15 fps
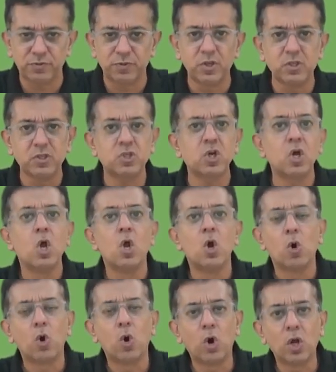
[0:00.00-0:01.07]
First,
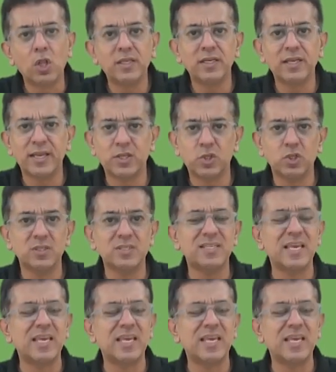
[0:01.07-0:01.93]
all the lectures